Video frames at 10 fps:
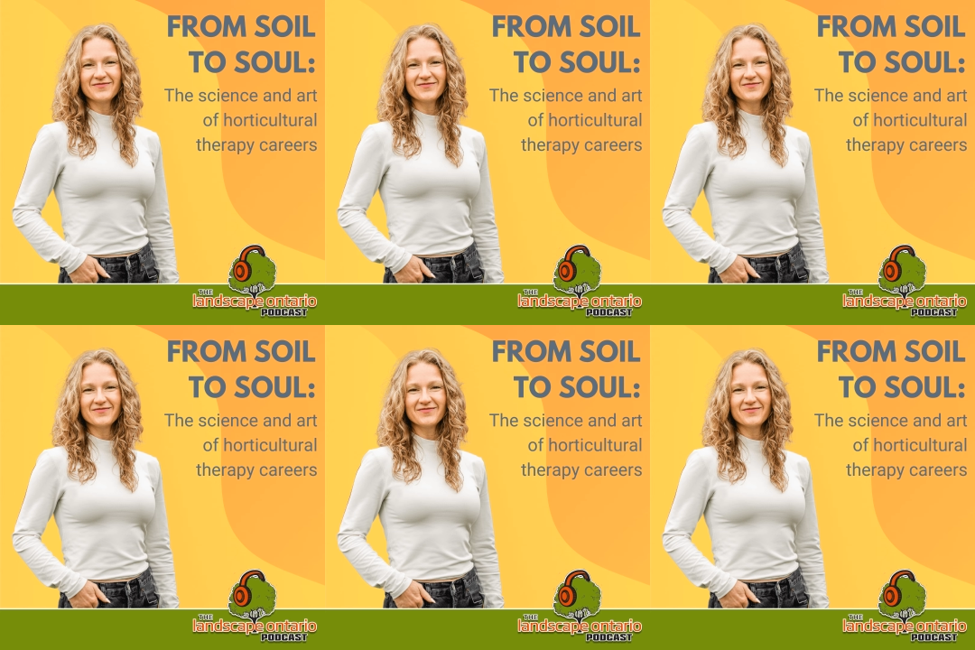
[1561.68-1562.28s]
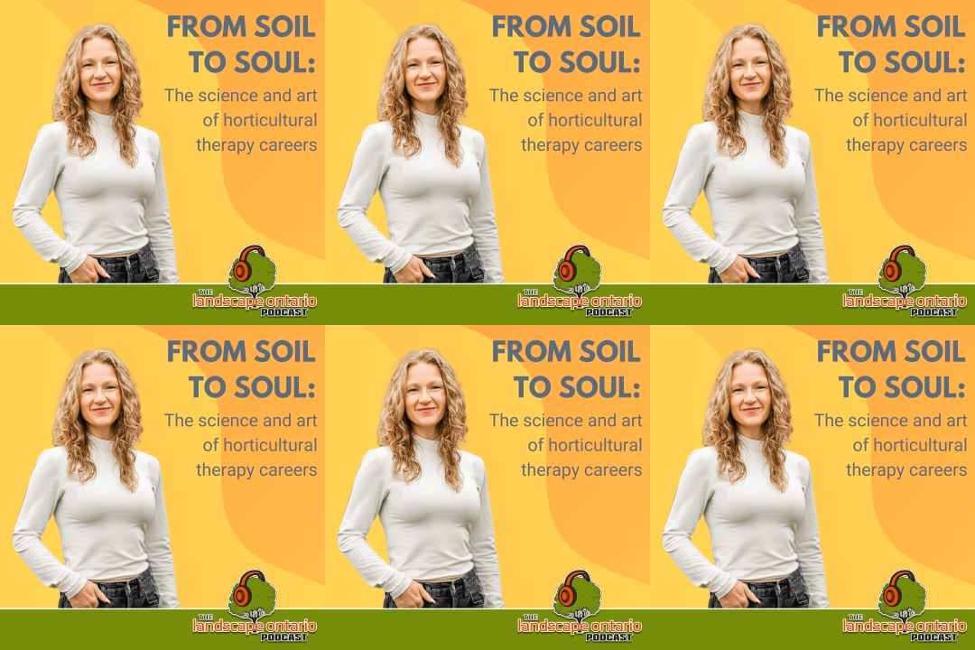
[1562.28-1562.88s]

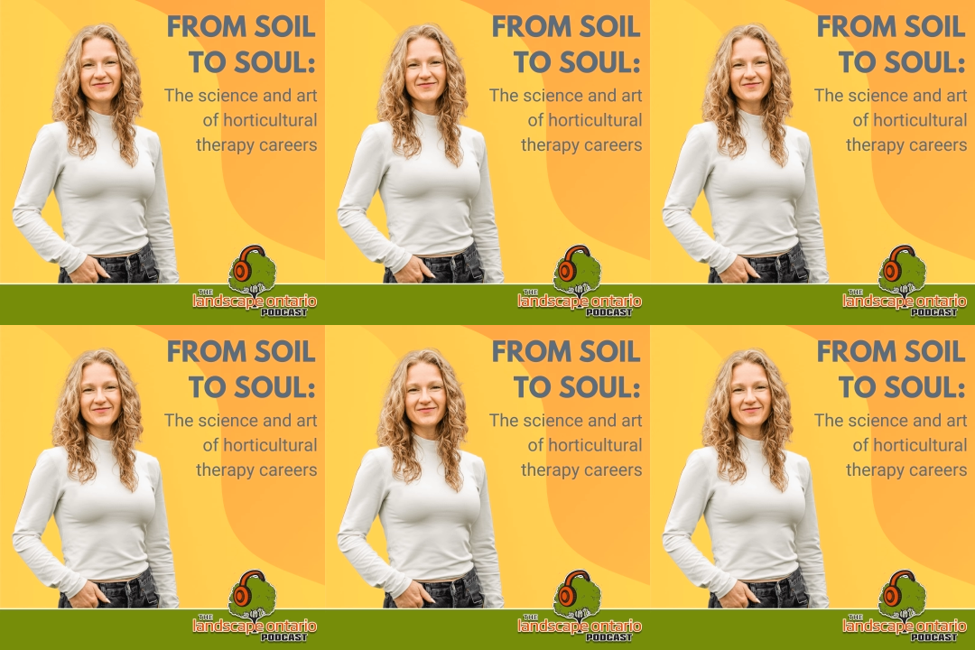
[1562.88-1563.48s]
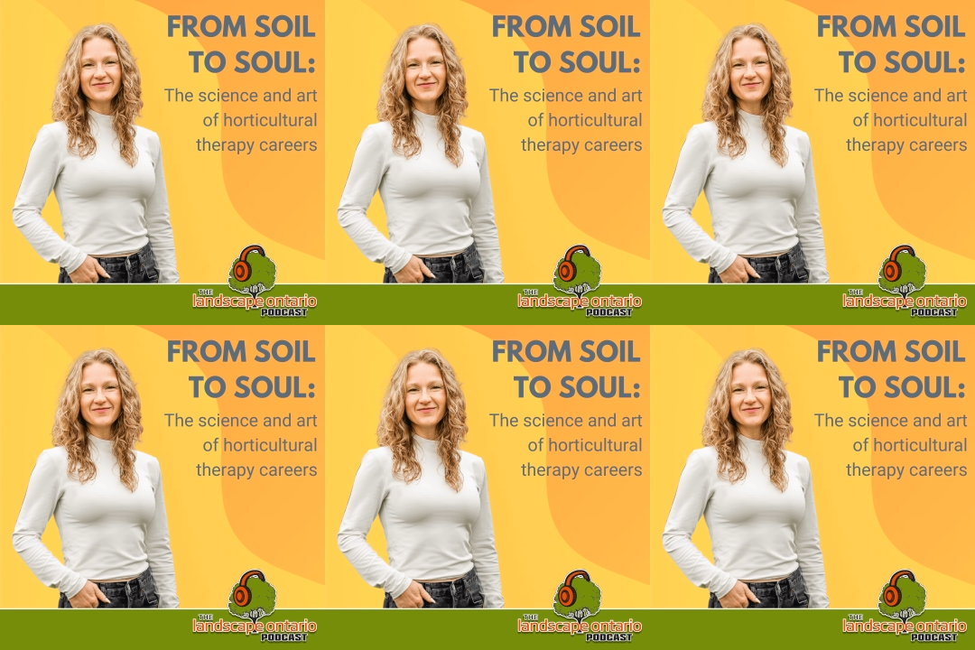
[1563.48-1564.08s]

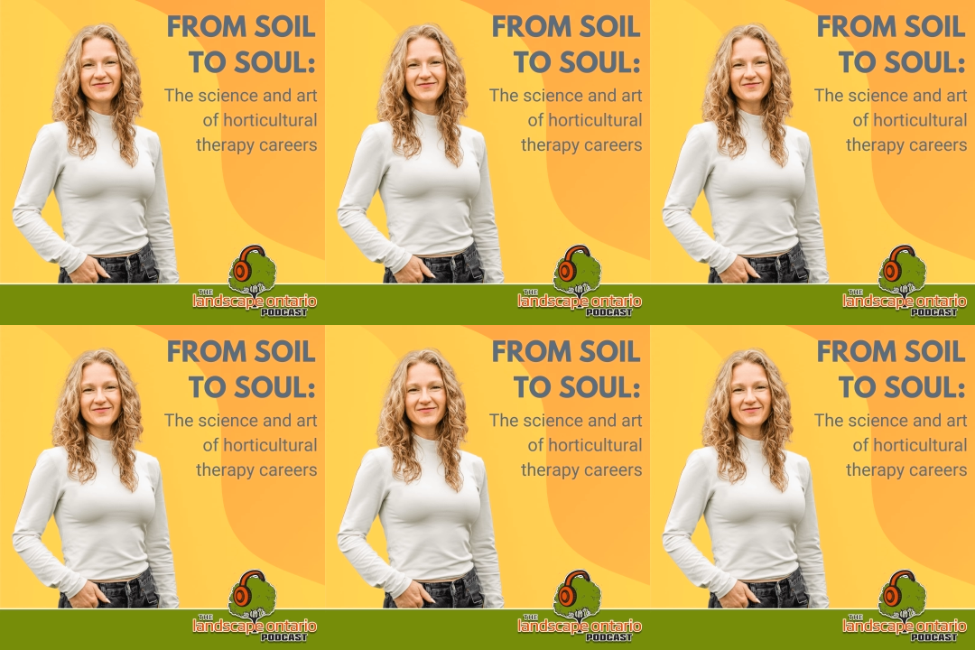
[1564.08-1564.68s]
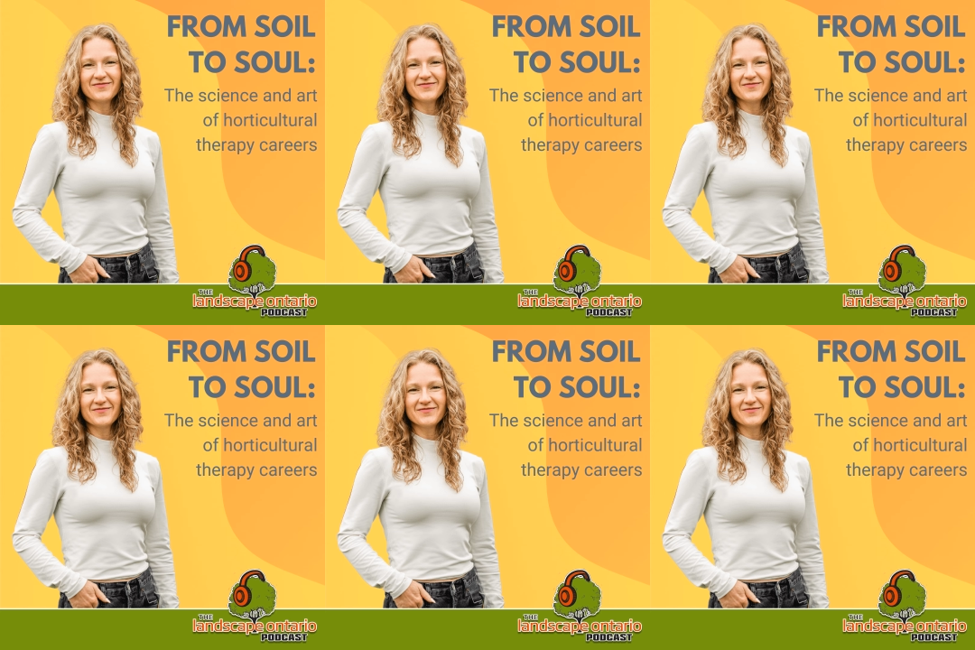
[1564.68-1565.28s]

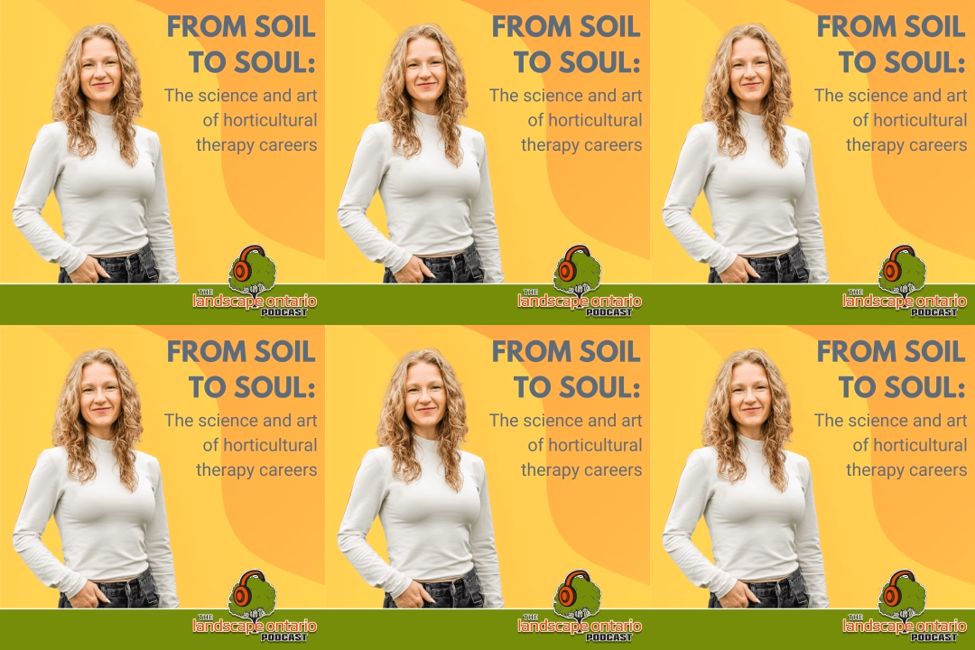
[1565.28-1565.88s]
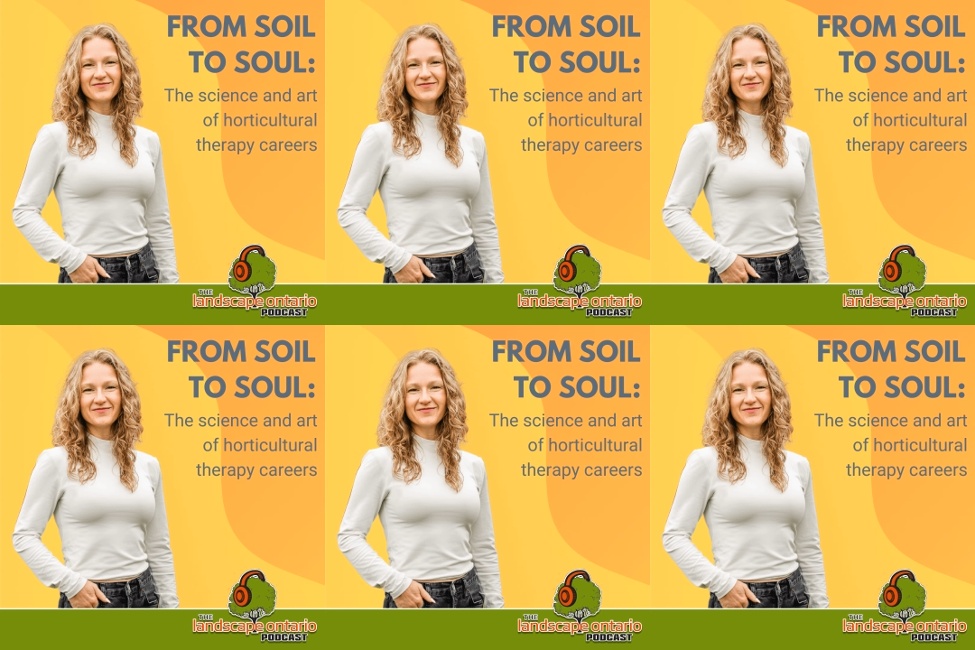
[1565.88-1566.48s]

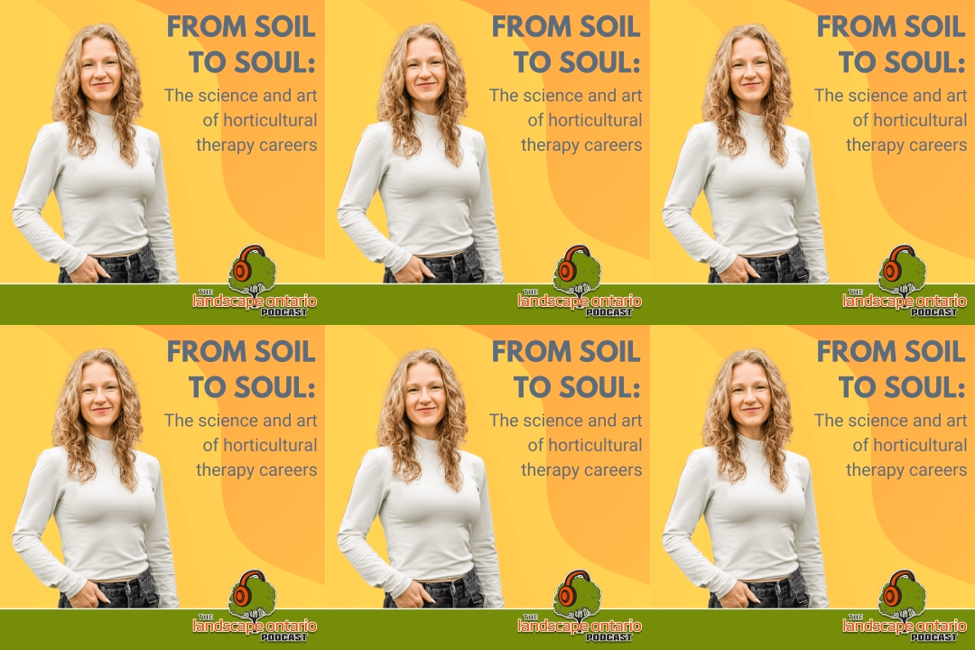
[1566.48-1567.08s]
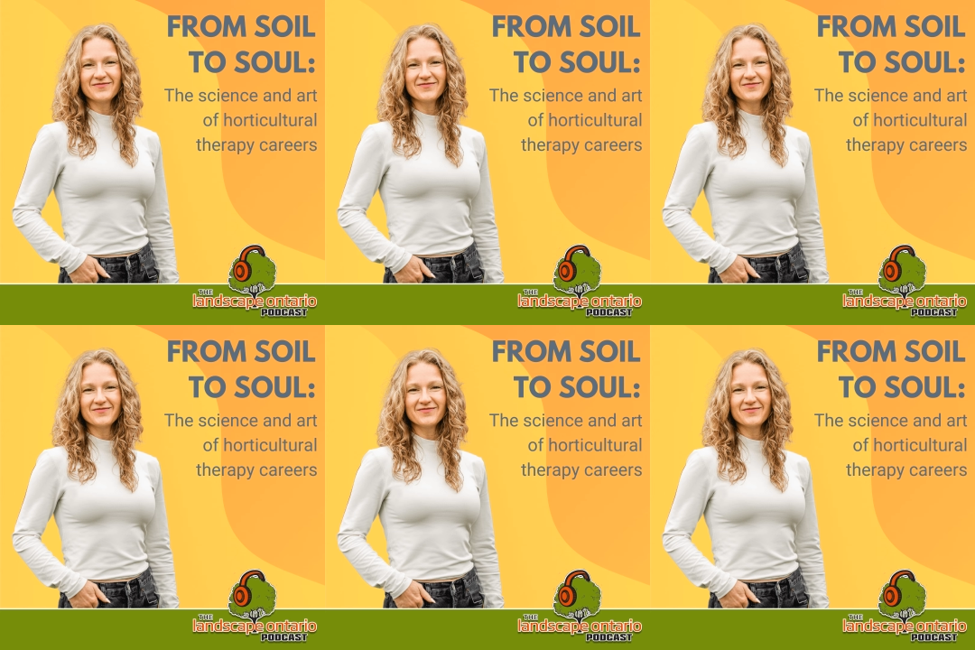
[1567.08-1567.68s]

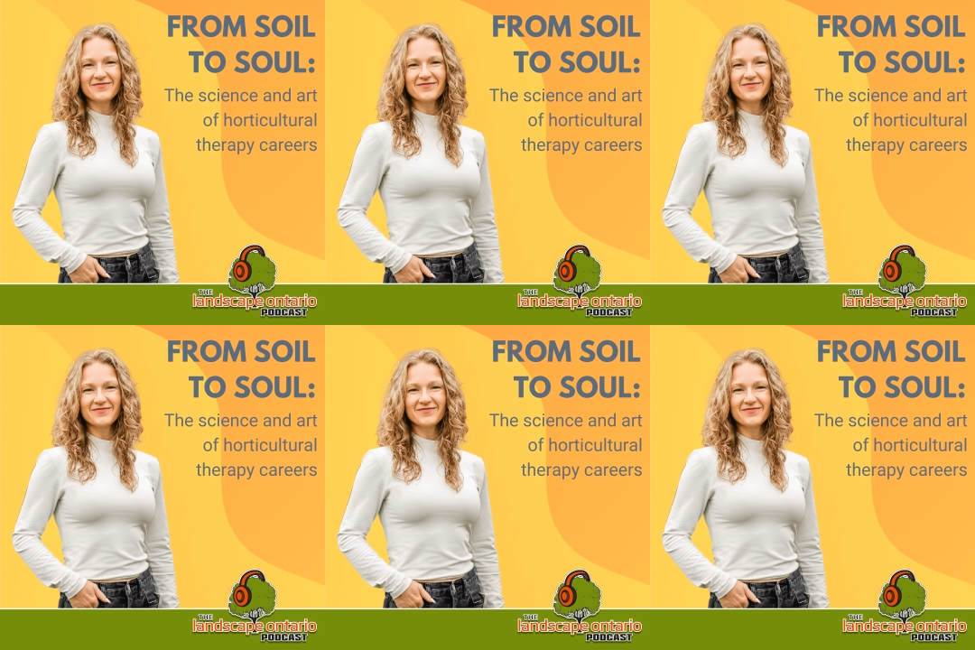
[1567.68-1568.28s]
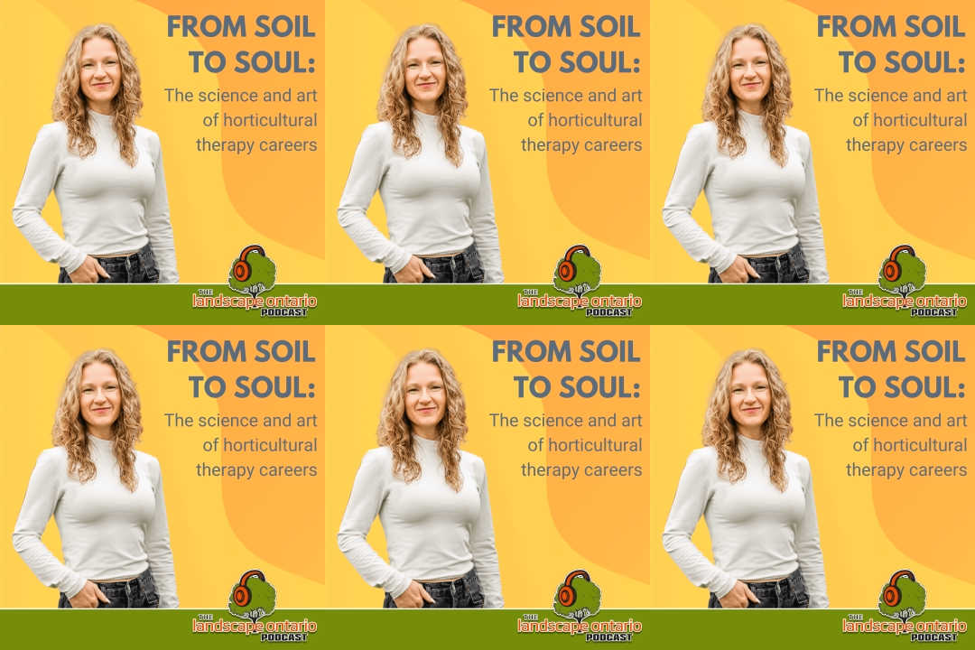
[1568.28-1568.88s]

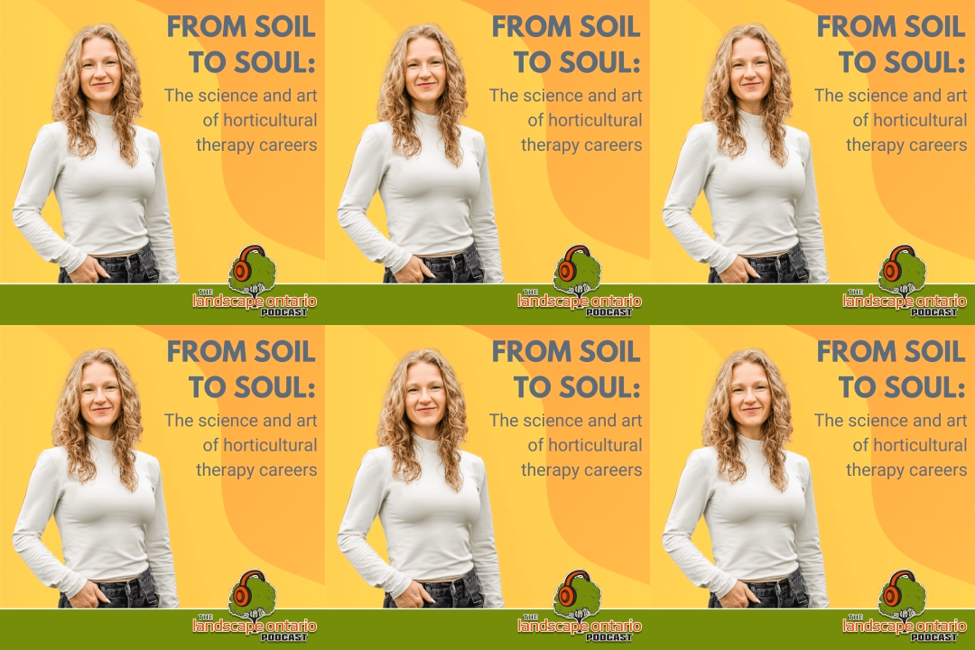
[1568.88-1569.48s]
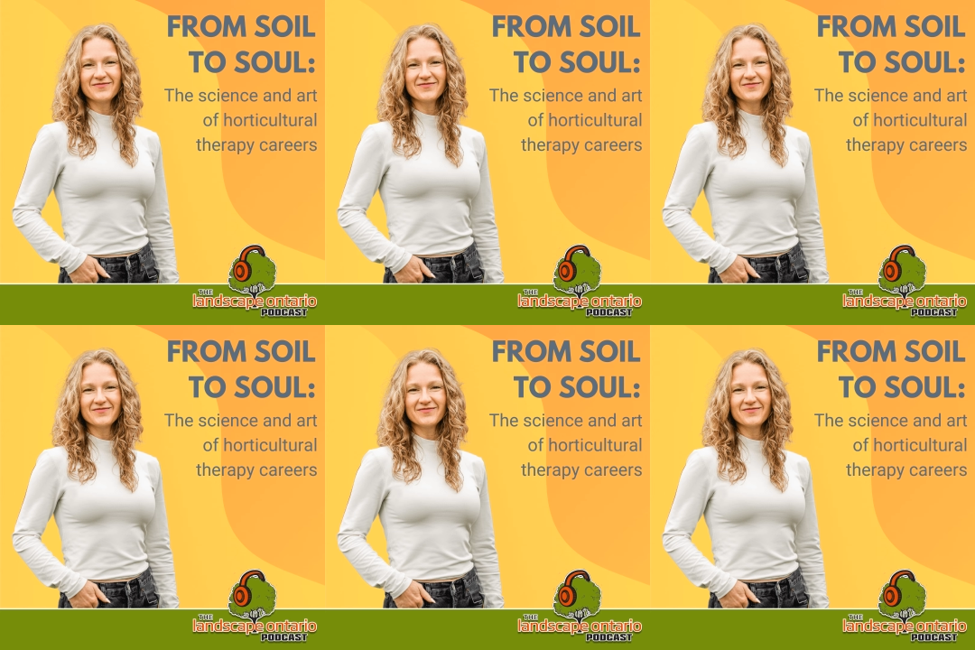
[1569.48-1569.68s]
(no lip movement)